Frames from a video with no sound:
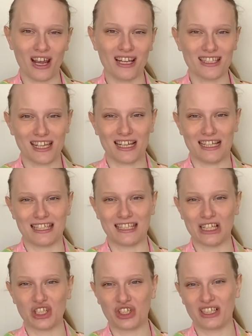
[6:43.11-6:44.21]
It's like a
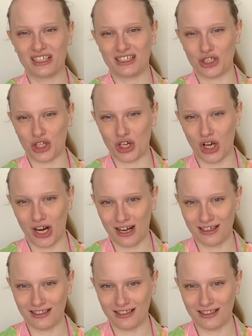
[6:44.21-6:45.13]
silk jacquard